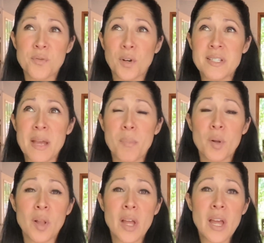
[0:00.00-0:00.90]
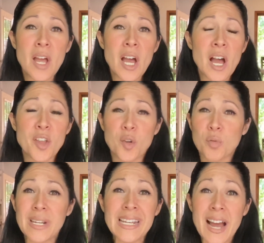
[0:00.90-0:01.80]
For example,
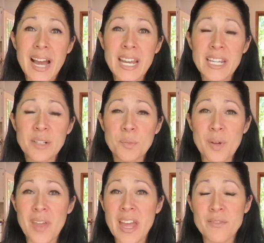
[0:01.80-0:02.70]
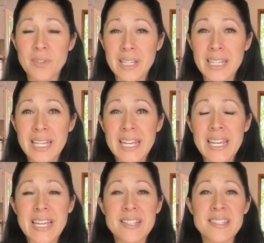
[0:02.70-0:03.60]
green-eyed with envy
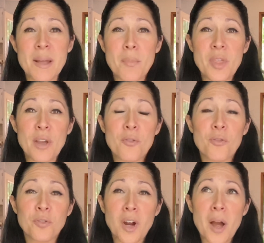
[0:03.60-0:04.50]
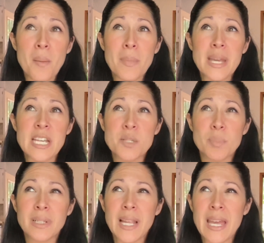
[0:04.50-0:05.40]
is something from his
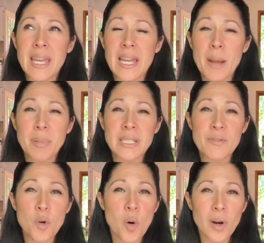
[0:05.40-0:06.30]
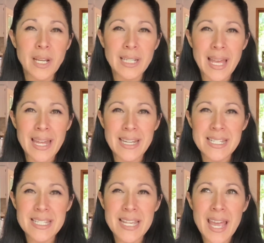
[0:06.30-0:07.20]
play, I believe,
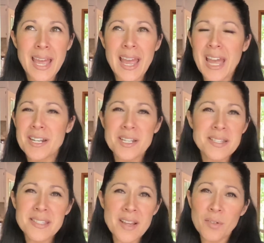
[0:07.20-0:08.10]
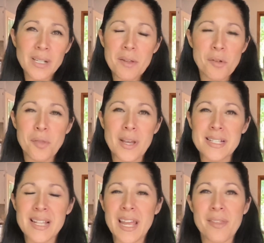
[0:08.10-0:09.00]
Coriolanus, and several other things
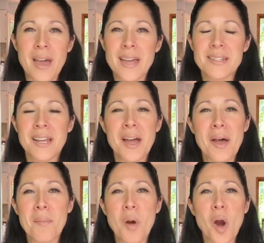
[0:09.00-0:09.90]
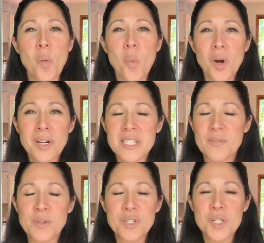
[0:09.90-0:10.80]
like that. Our words,
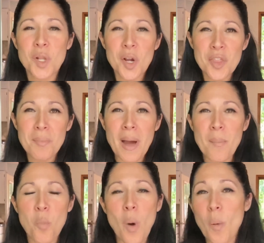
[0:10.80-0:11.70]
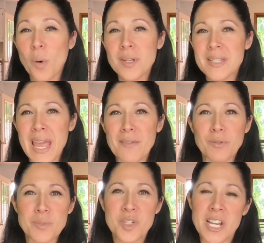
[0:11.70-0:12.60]
if you just look them up, what words came
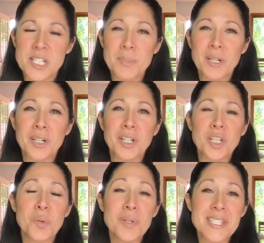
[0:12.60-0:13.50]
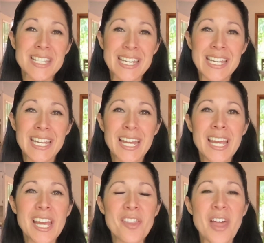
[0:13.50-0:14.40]
from Shakespeare, you will see
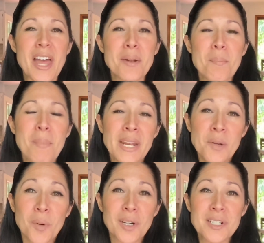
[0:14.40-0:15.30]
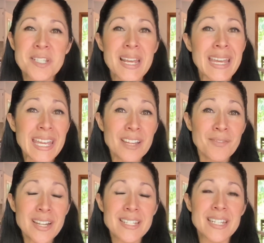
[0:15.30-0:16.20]
that many words he
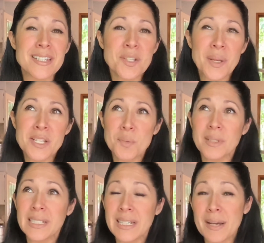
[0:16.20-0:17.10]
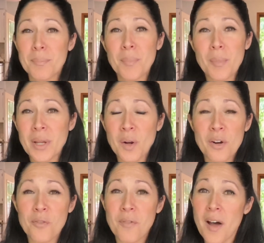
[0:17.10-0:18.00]
invented. So he's really,
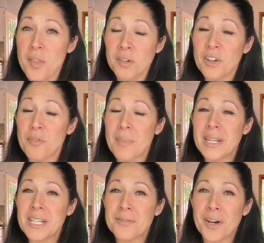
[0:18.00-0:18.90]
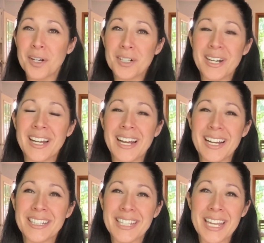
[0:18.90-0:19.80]
a father of many of our
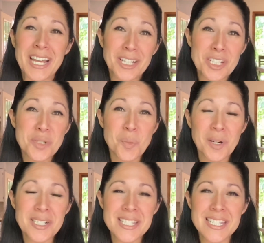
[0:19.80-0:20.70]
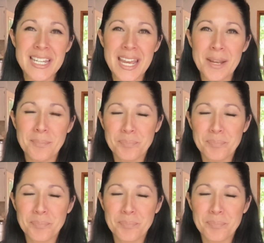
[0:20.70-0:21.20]
English words today.